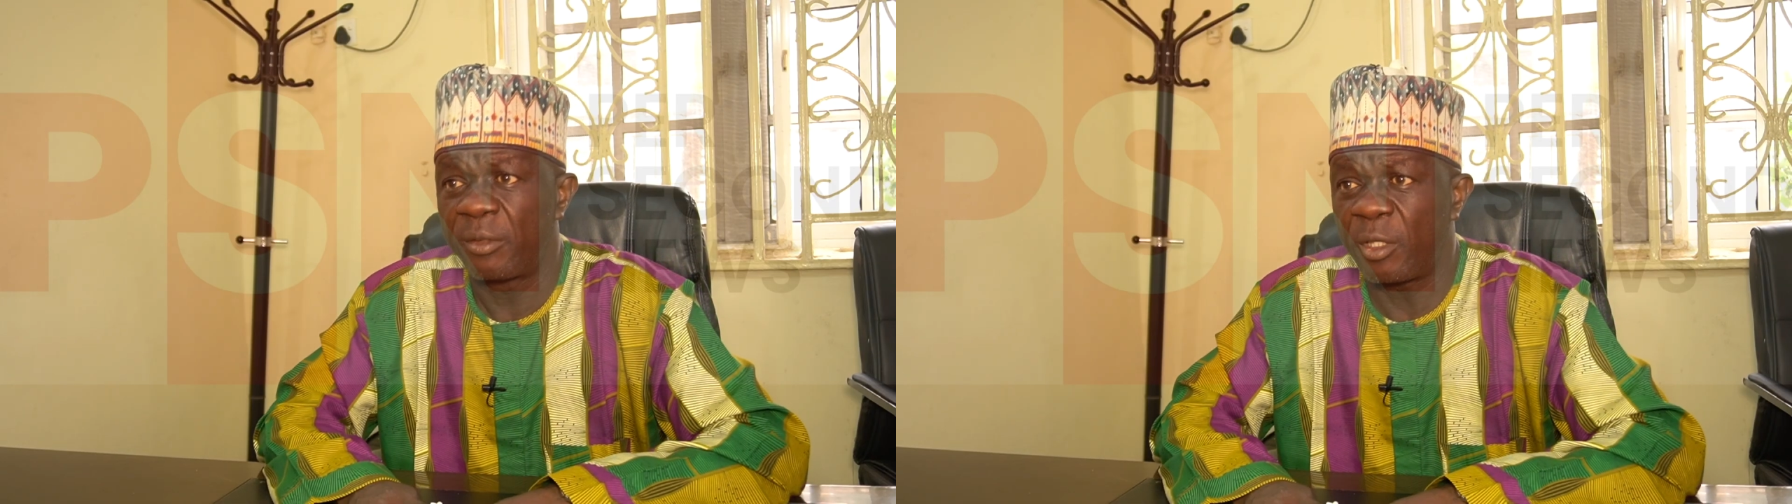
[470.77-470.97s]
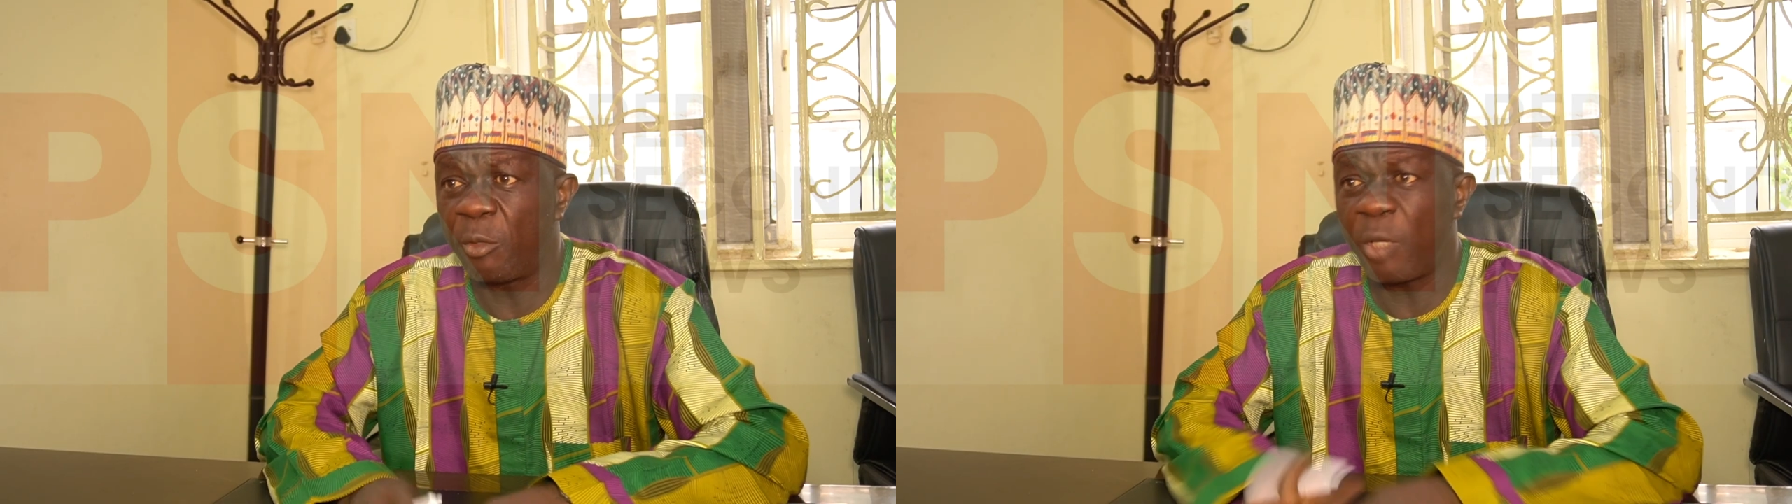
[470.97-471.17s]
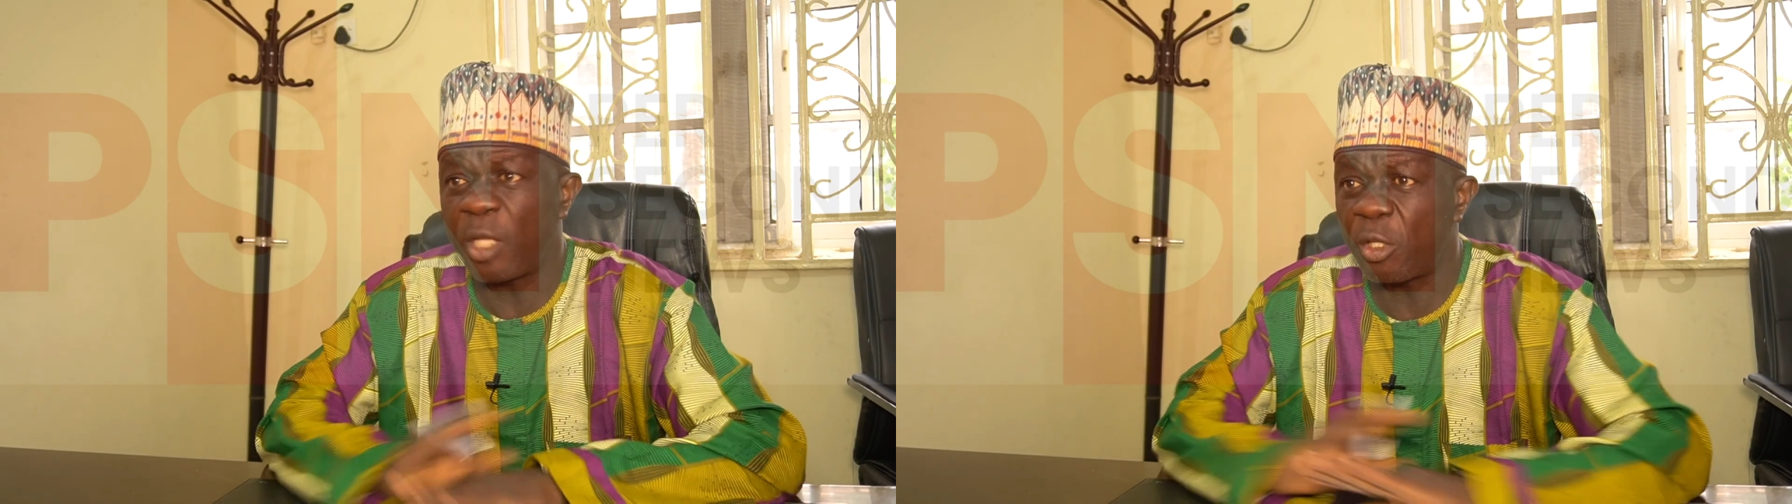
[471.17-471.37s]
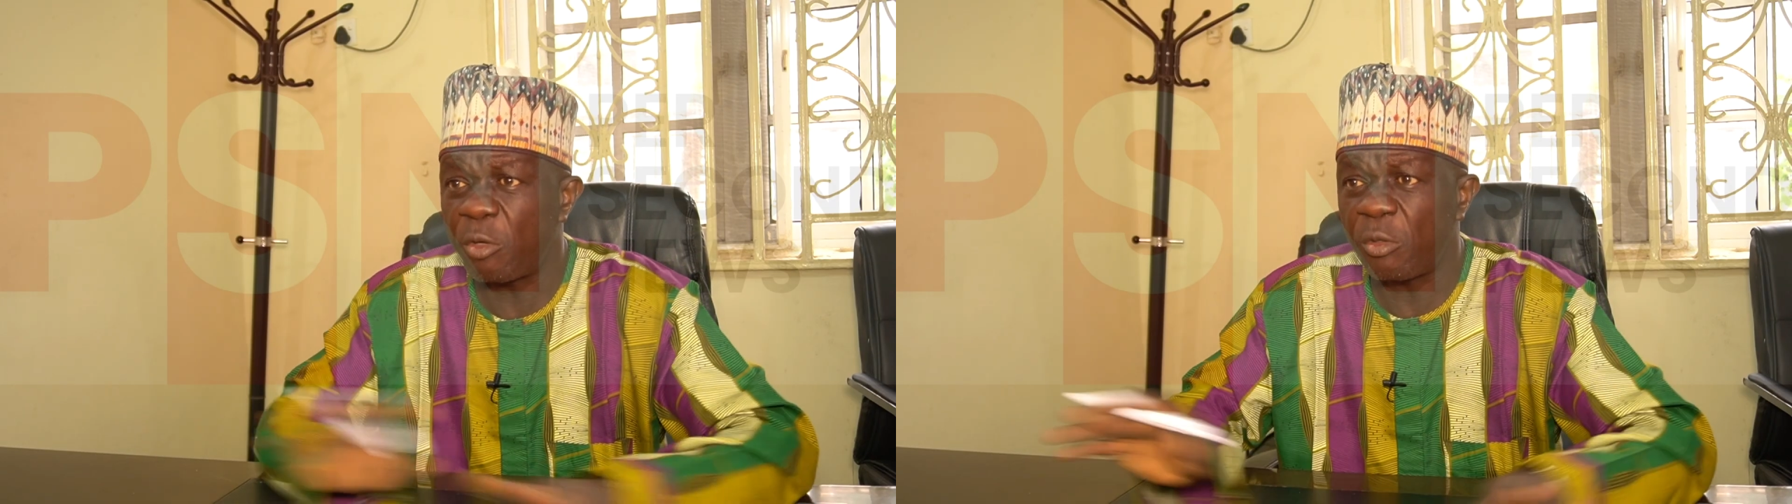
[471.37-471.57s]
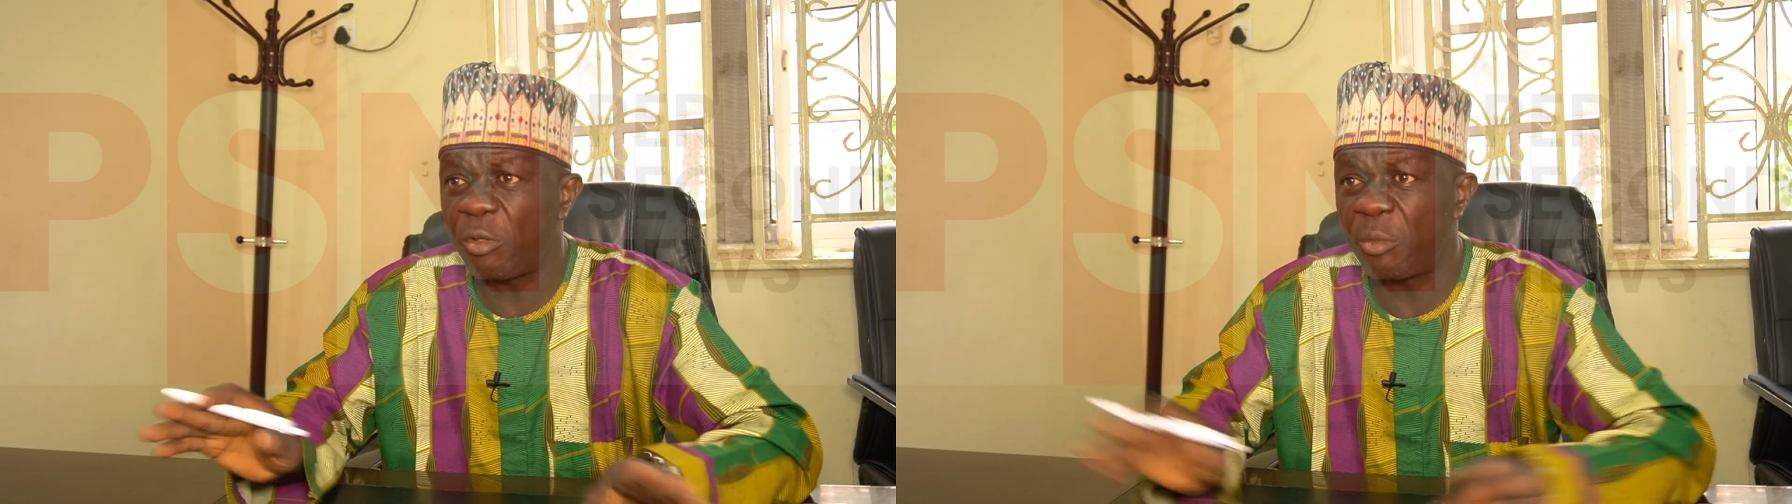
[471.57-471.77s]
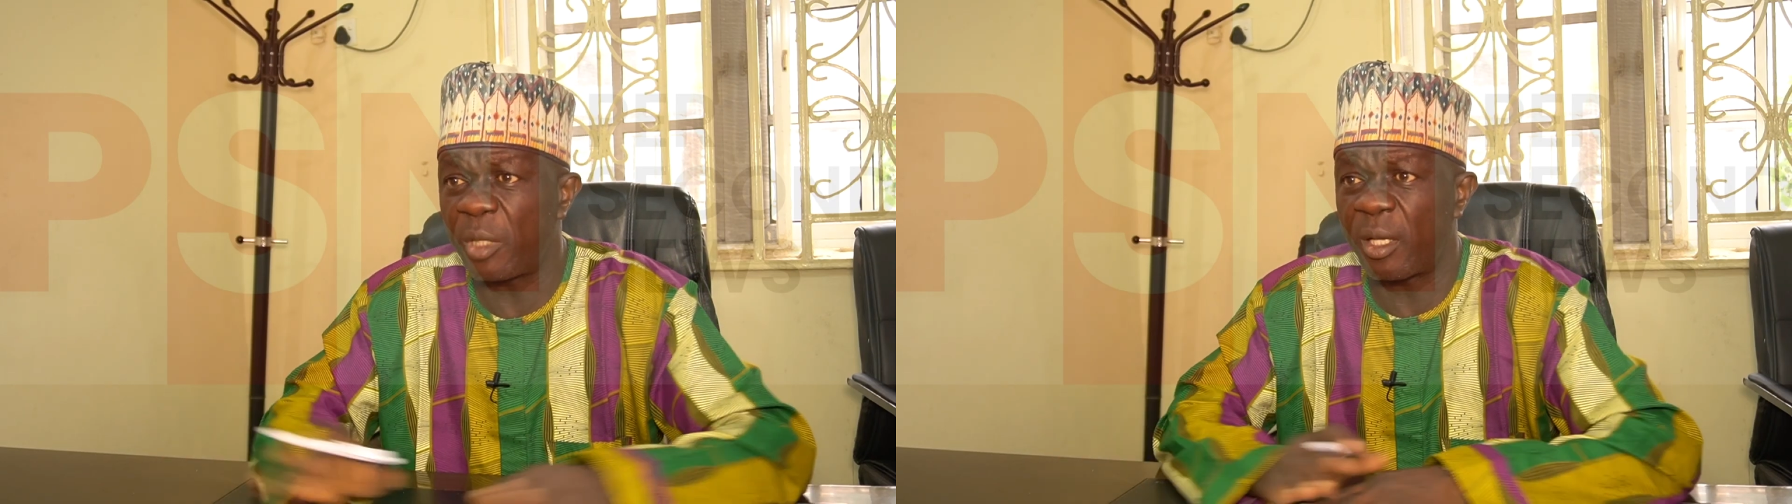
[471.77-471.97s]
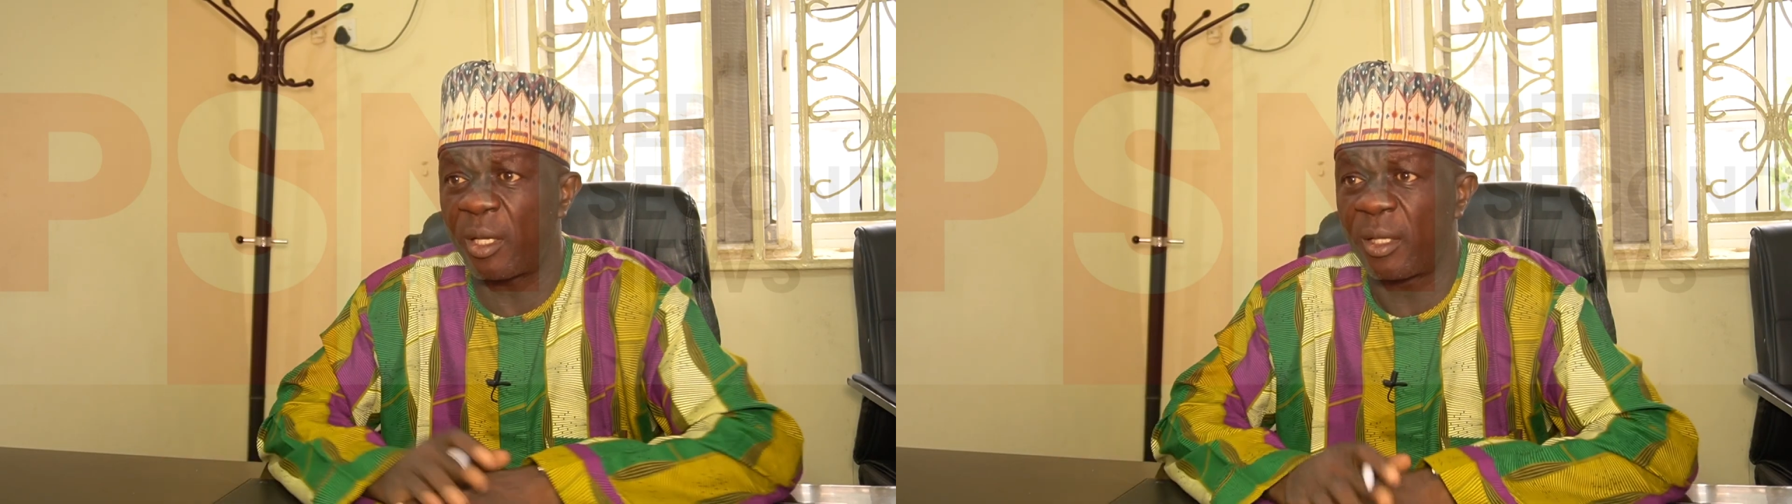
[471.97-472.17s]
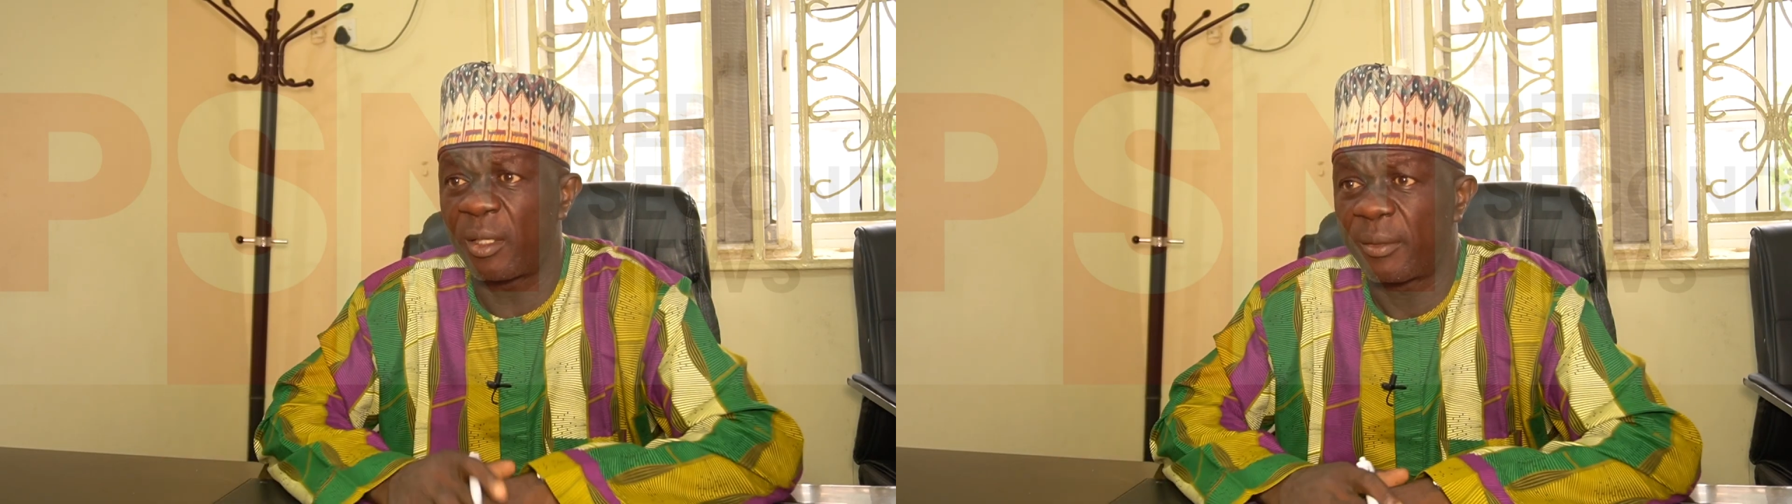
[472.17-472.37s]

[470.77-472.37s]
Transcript: They will execute you immediately.